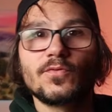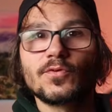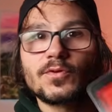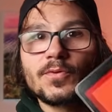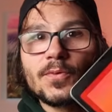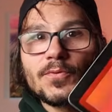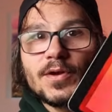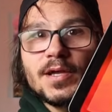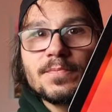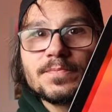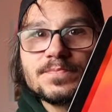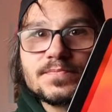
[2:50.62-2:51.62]

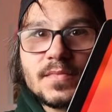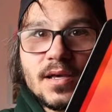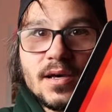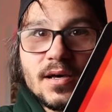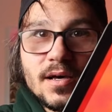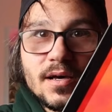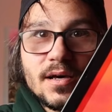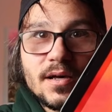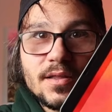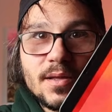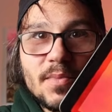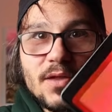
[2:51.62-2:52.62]
4:3.
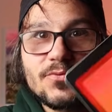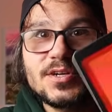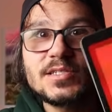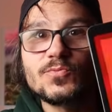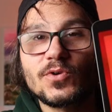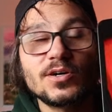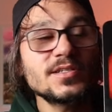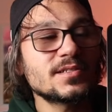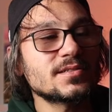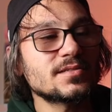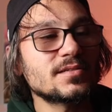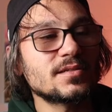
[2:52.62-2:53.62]
The main reason
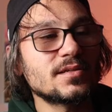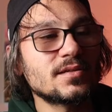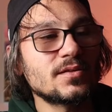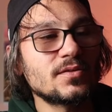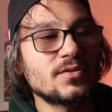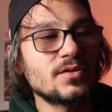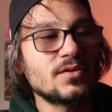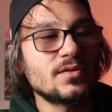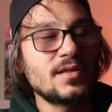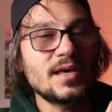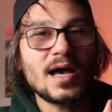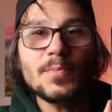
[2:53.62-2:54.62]
was
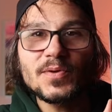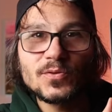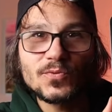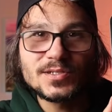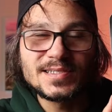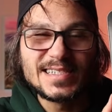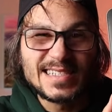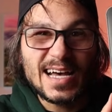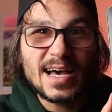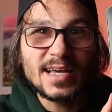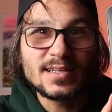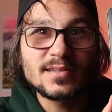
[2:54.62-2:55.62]
the iPad was
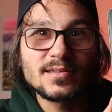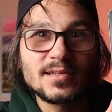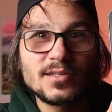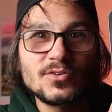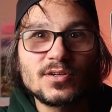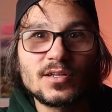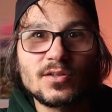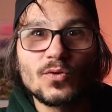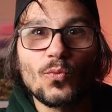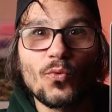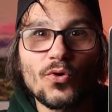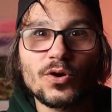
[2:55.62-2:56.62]
designed that you
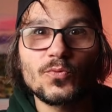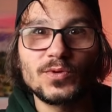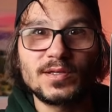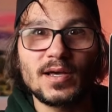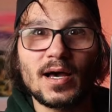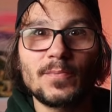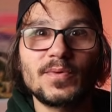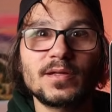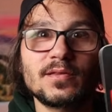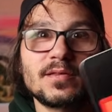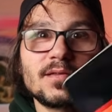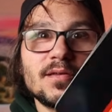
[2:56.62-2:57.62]
can work with the
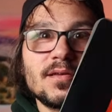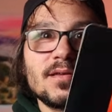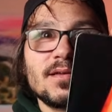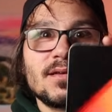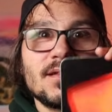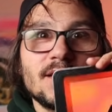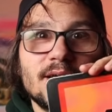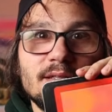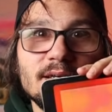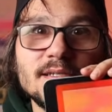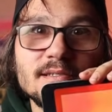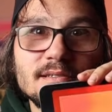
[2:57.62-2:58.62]
iPad like
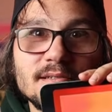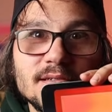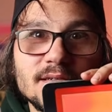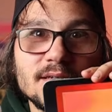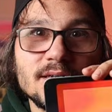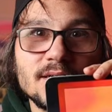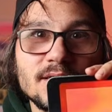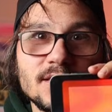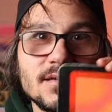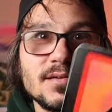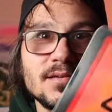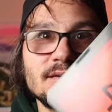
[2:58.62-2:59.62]
this
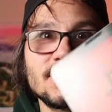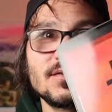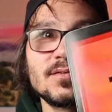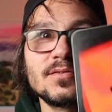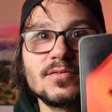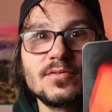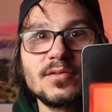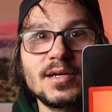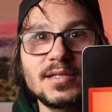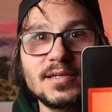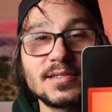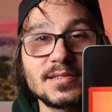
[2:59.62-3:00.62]
or
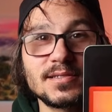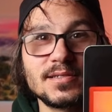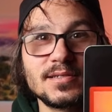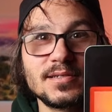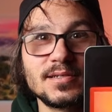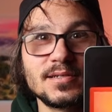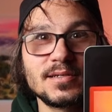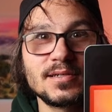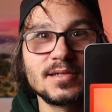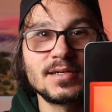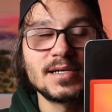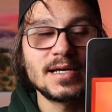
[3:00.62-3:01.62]
like this.
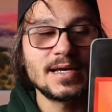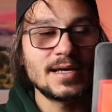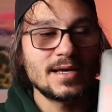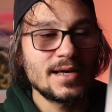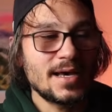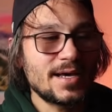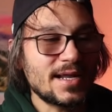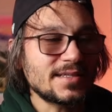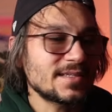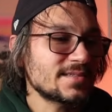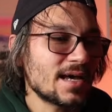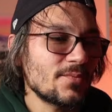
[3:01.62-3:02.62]
And
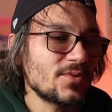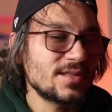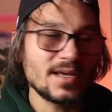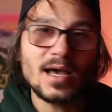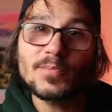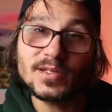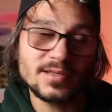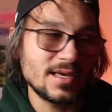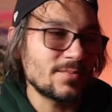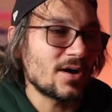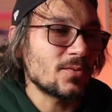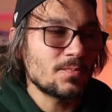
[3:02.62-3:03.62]
at the time when the iPad
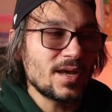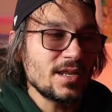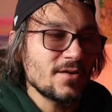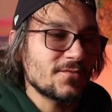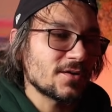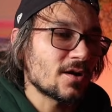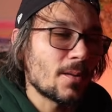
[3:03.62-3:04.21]
came out, many of the